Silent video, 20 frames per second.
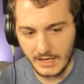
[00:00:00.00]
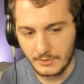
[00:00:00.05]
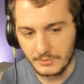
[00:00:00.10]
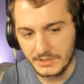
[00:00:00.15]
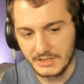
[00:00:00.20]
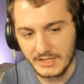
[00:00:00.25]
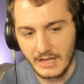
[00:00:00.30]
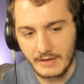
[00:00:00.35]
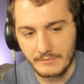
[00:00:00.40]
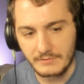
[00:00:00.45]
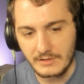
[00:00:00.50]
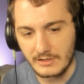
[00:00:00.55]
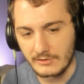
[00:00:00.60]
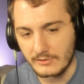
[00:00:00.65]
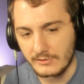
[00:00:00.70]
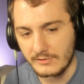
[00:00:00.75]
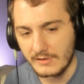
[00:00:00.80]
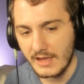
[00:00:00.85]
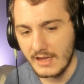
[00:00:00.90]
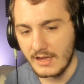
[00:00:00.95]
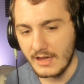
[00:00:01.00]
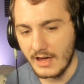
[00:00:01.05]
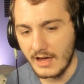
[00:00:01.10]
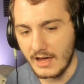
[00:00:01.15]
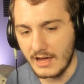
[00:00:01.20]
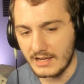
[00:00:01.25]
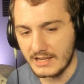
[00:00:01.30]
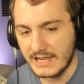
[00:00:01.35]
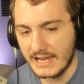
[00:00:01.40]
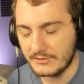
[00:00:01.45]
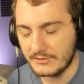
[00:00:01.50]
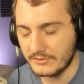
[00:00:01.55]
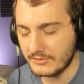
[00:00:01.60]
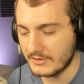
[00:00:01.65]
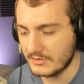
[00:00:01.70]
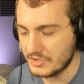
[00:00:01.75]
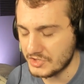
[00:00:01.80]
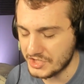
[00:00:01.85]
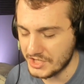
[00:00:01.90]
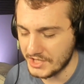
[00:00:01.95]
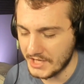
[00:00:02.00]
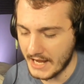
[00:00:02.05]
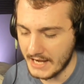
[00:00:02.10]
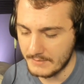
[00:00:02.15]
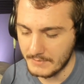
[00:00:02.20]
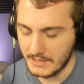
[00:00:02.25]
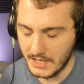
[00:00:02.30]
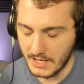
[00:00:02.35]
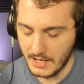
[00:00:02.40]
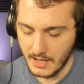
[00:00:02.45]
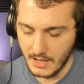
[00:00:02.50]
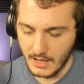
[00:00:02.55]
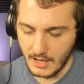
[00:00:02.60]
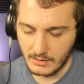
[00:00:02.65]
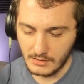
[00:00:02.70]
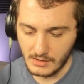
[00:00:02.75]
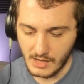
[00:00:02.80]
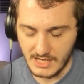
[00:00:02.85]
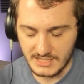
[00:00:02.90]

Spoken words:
angry lefties canceling the shit out of me.